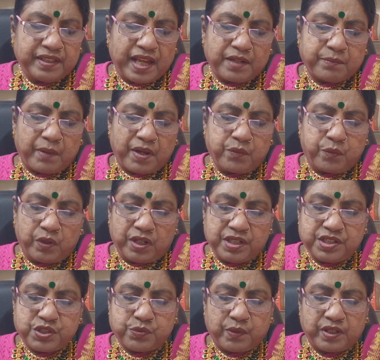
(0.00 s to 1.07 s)
that my
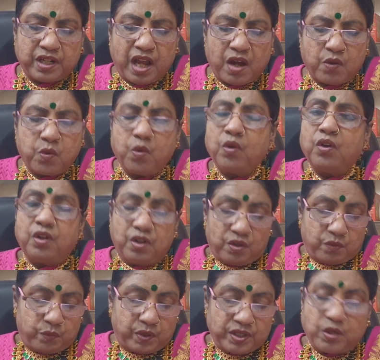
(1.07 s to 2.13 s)
words were
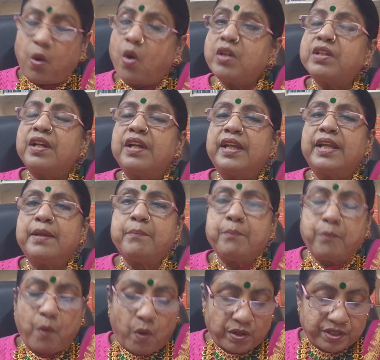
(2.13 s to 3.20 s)
not
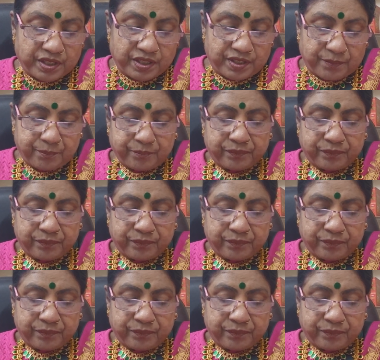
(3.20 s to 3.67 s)
important.